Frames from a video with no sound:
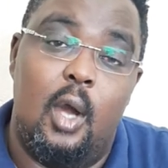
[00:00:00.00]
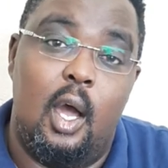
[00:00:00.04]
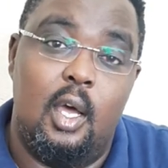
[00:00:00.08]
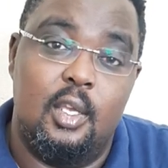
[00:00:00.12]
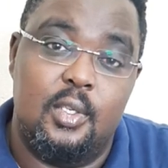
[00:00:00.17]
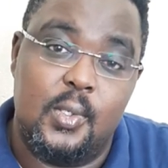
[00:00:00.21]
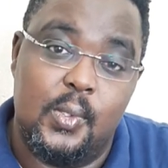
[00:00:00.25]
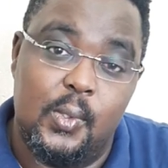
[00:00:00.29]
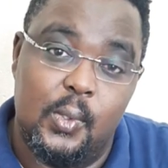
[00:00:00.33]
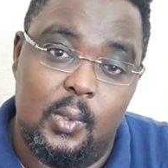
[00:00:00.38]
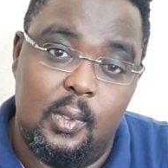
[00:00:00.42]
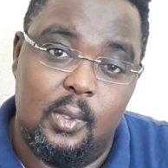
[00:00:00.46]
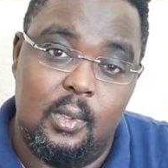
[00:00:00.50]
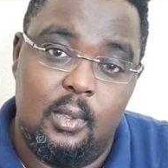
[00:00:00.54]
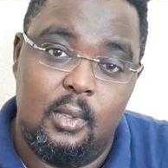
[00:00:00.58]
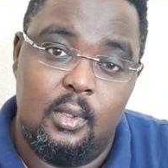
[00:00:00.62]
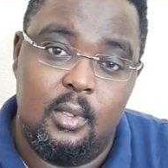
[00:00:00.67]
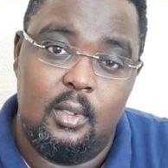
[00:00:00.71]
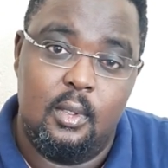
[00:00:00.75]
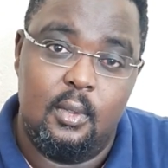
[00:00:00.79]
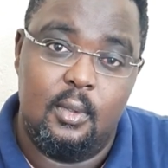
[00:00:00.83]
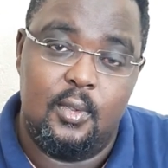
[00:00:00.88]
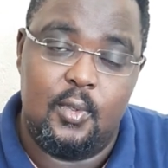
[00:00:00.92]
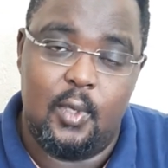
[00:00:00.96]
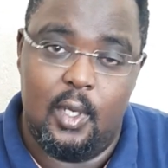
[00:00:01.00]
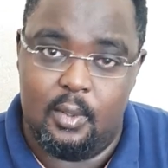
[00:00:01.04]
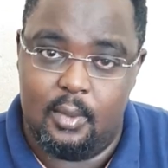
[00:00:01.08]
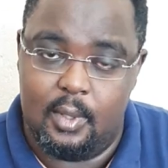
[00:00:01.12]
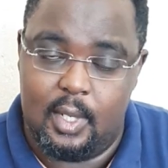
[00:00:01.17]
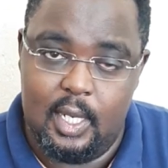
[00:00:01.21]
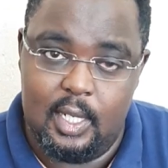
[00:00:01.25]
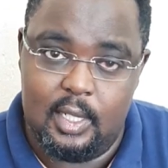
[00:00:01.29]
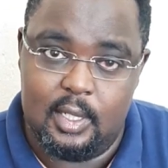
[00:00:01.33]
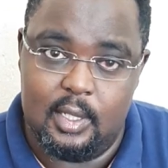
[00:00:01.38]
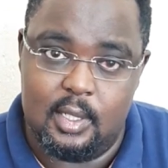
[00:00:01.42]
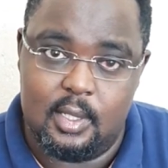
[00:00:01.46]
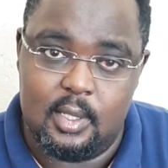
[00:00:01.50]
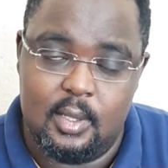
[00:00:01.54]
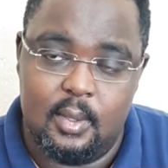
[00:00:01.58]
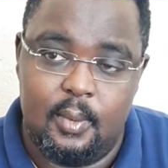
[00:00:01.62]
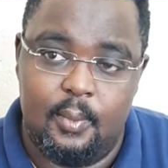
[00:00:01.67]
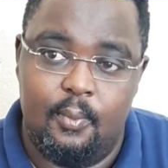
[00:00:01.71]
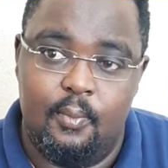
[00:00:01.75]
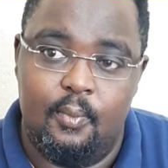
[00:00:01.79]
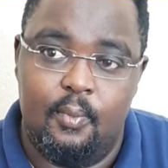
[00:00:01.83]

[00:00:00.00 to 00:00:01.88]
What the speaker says: our school to educate us.